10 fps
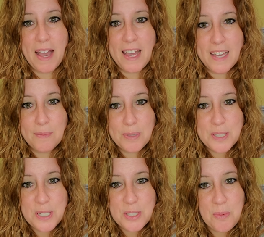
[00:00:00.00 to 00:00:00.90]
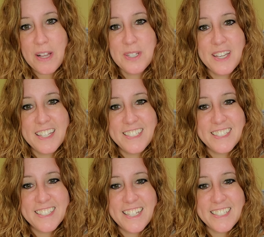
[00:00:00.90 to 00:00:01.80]
I appreciate you watching, and
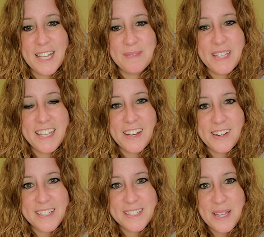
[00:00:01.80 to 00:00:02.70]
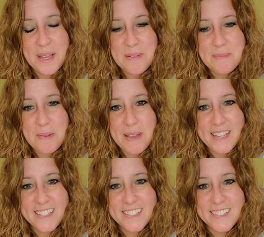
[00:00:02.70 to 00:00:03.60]
until next time, take care, guys.
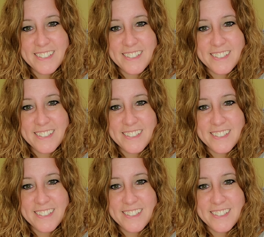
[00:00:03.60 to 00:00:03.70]
Bye-bye.